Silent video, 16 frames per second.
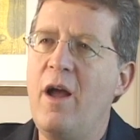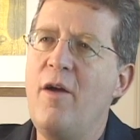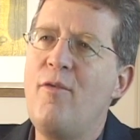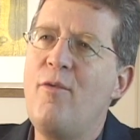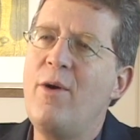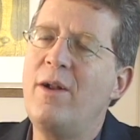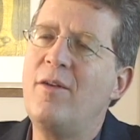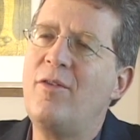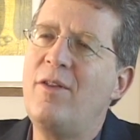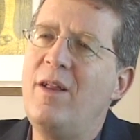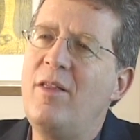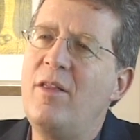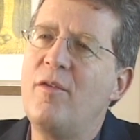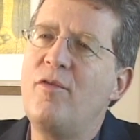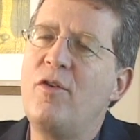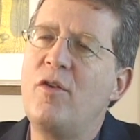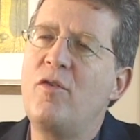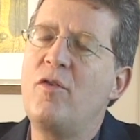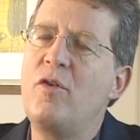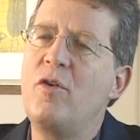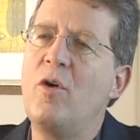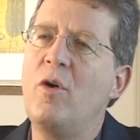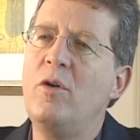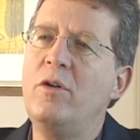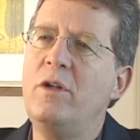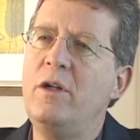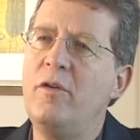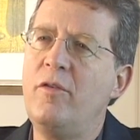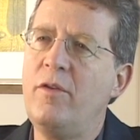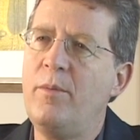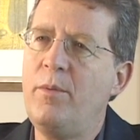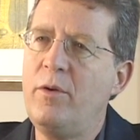if we understand the physiology
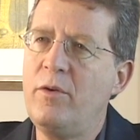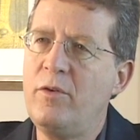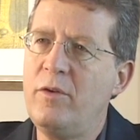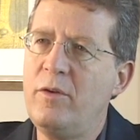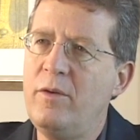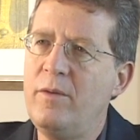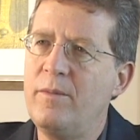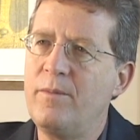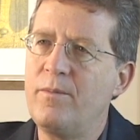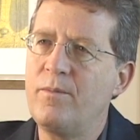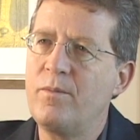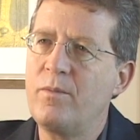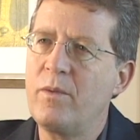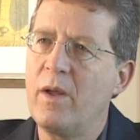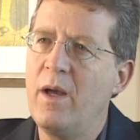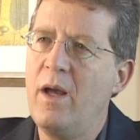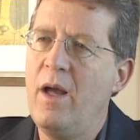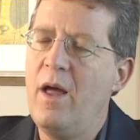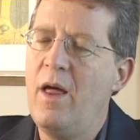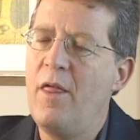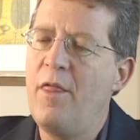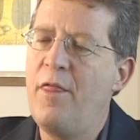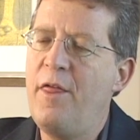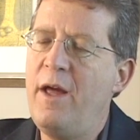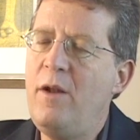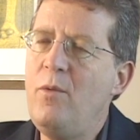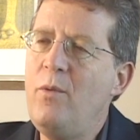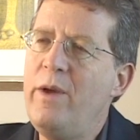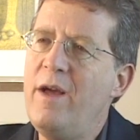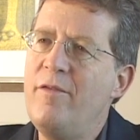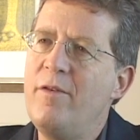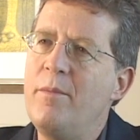of the person, then
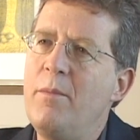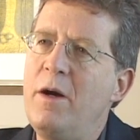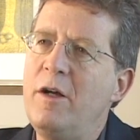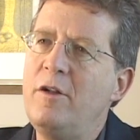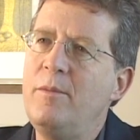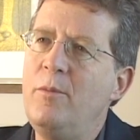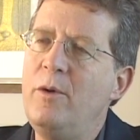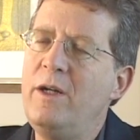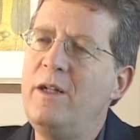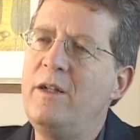we have a much more